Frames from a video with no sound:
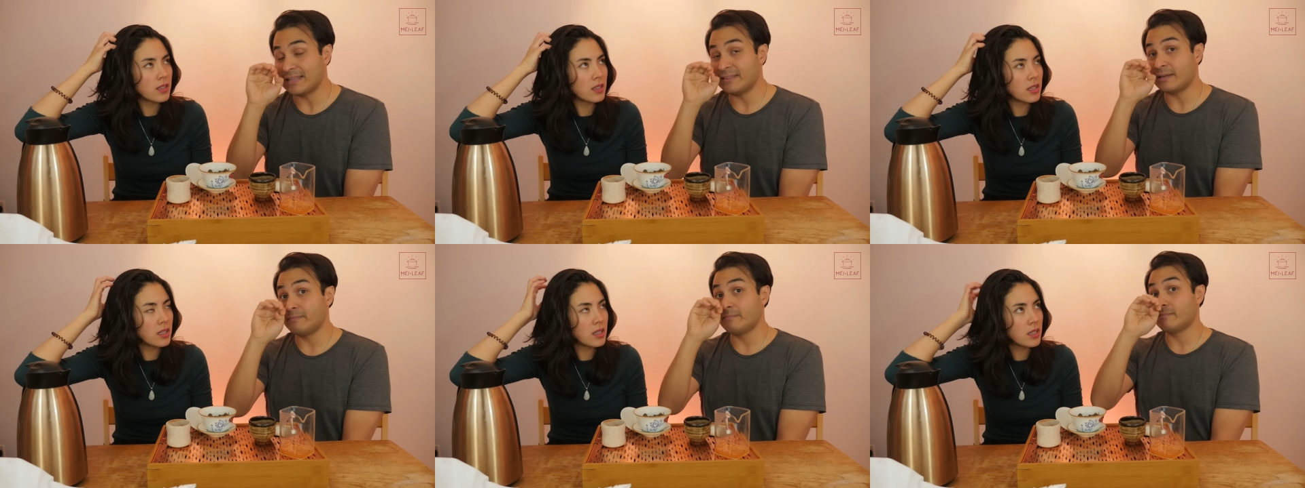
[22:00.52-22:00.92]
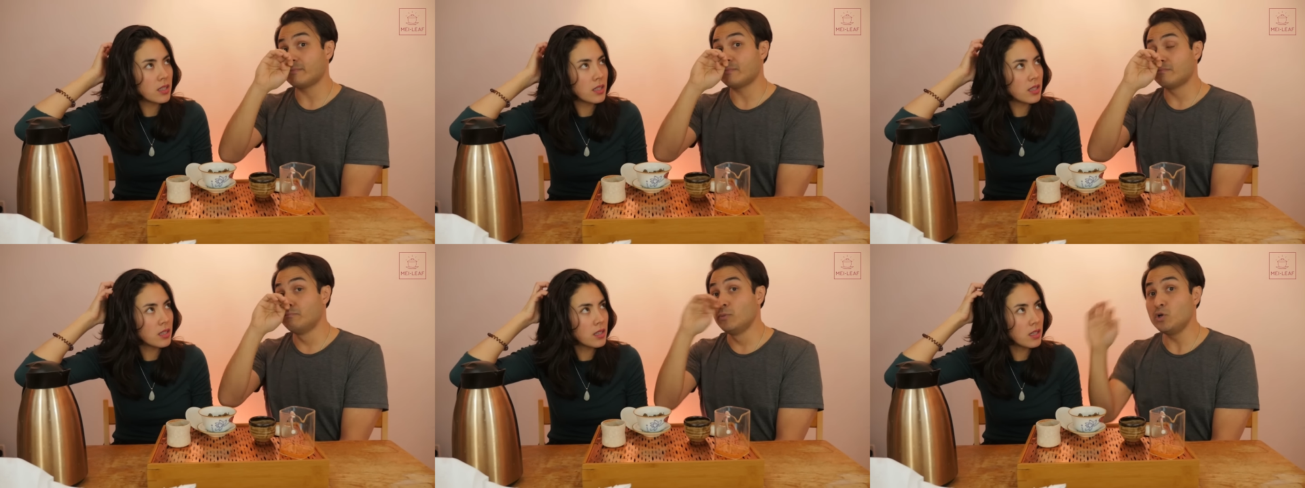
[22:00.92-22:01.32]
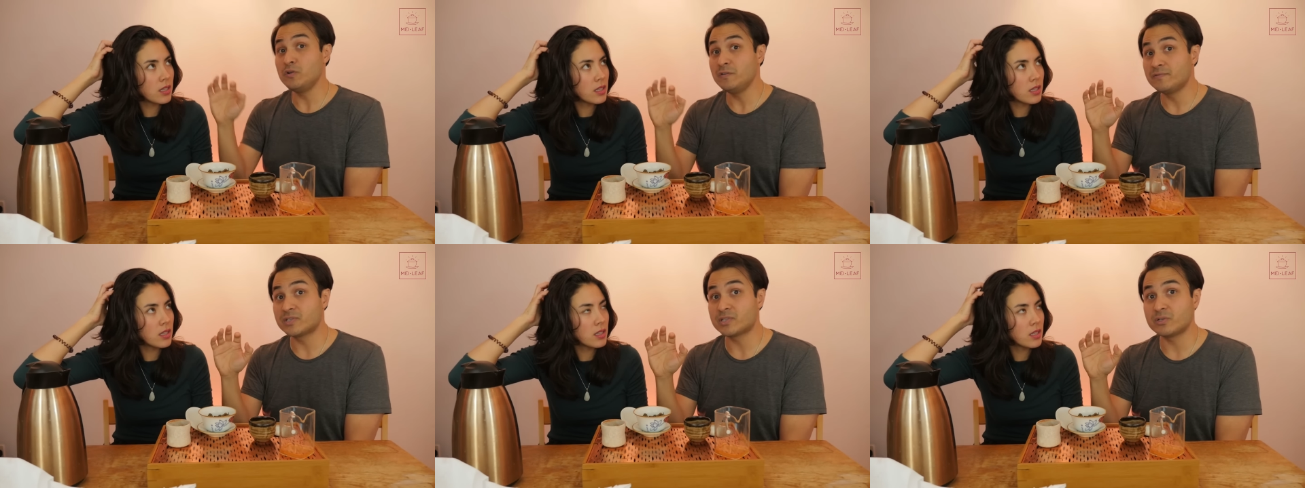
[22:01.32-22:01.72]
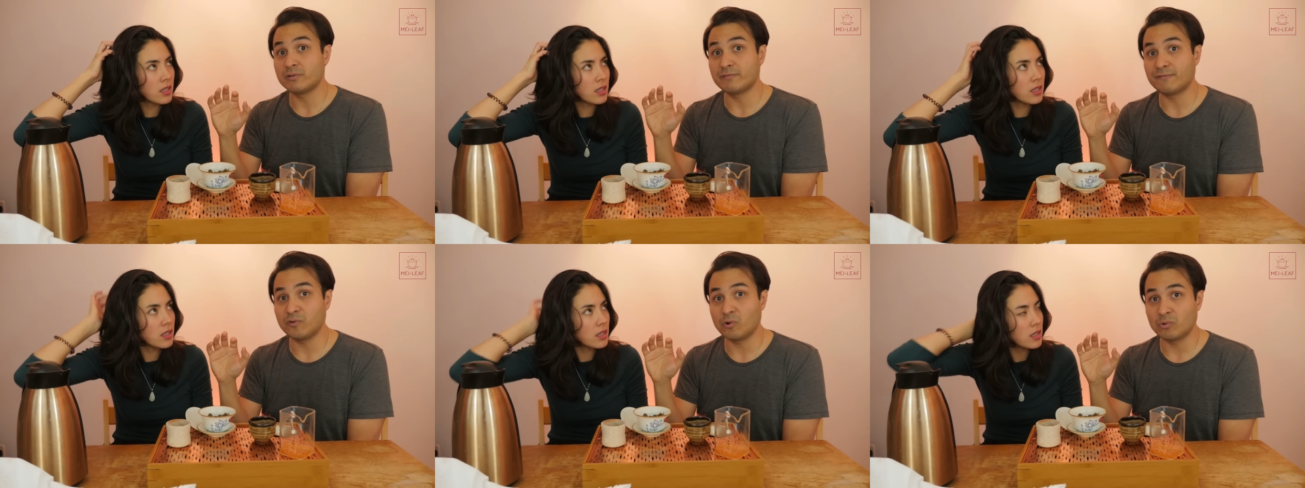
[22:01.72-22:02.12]
Speaker 1: and then moves to
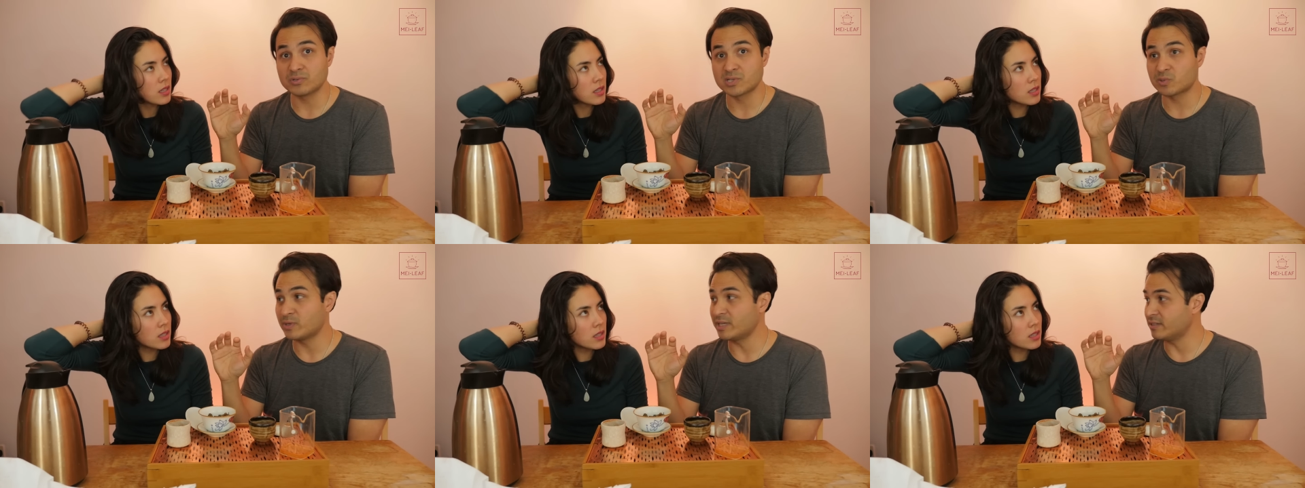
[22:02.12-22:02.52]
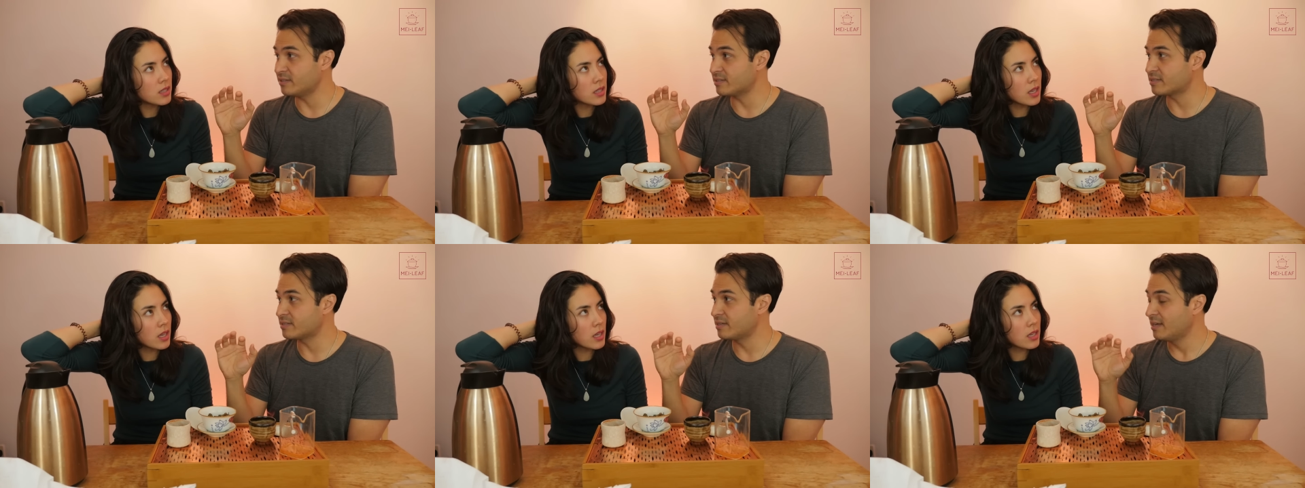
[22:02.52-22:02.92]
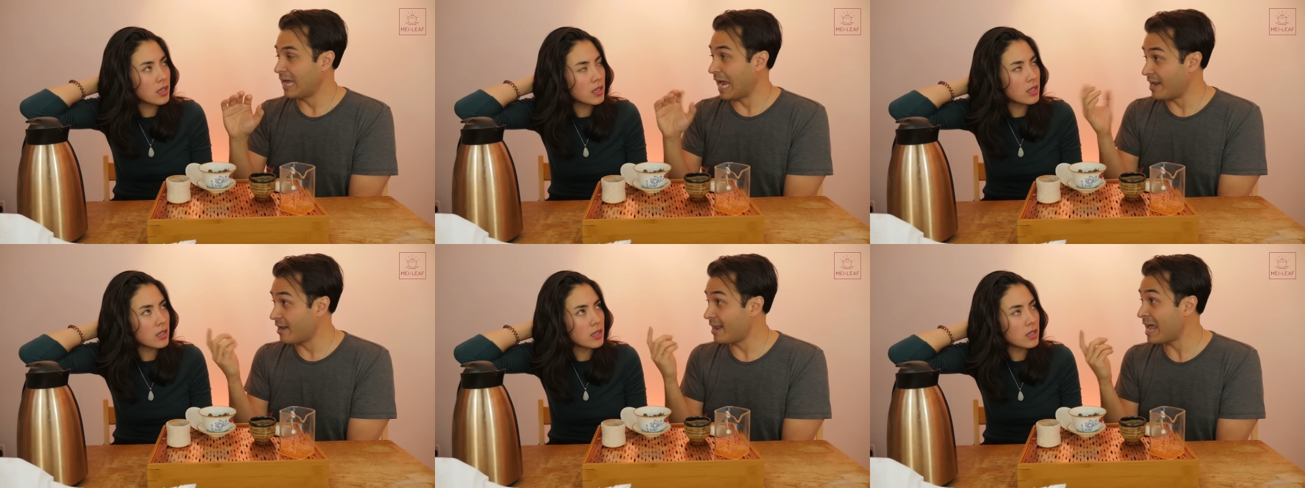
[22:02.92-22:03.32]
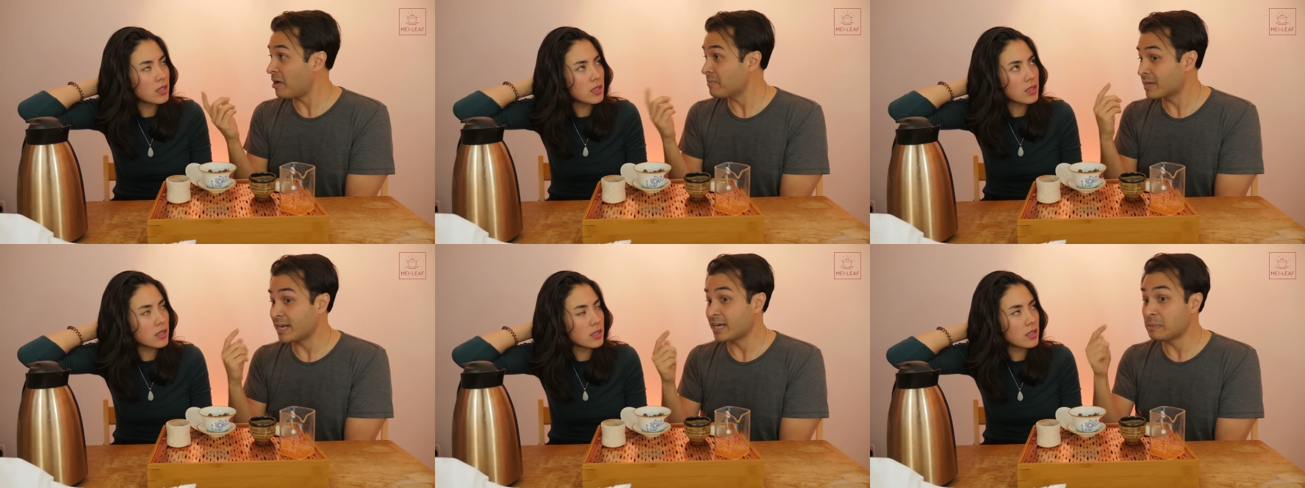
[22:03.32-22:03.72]
floral sweetness yeah. and now
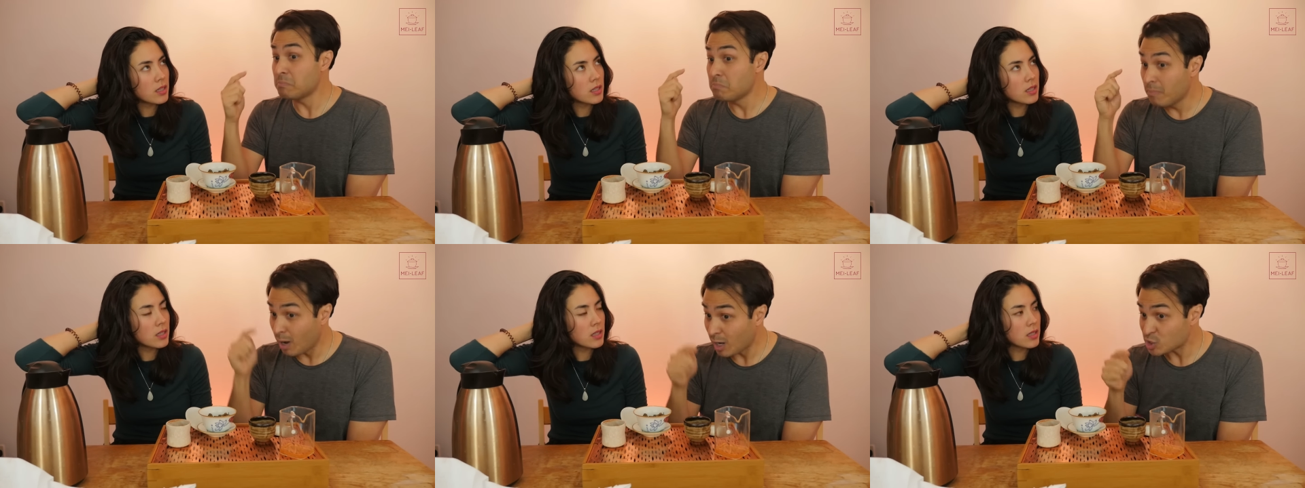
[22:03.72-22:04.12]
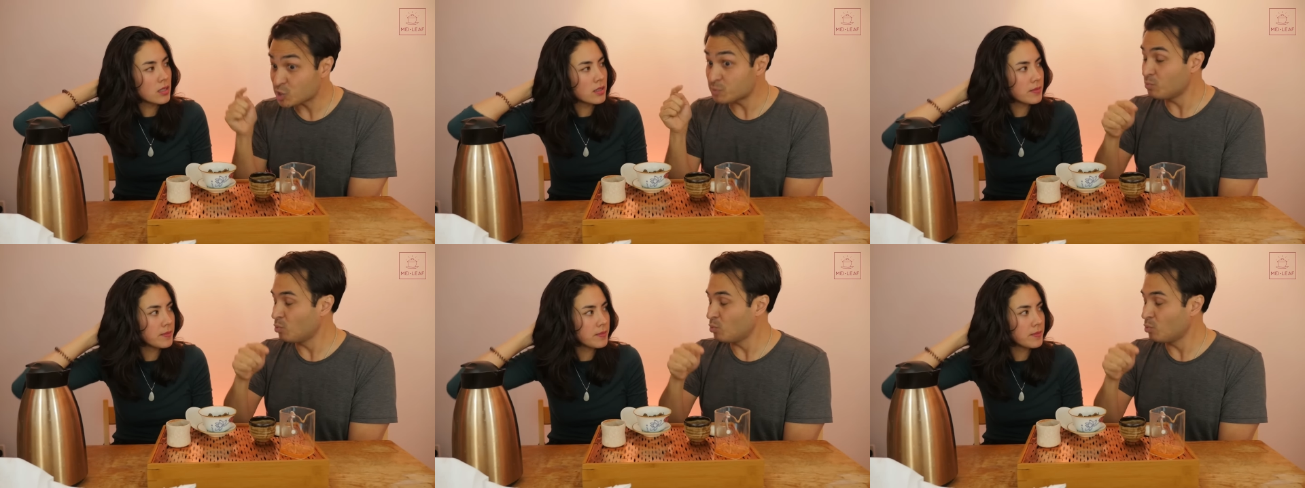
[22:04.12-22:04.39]
i'm getting much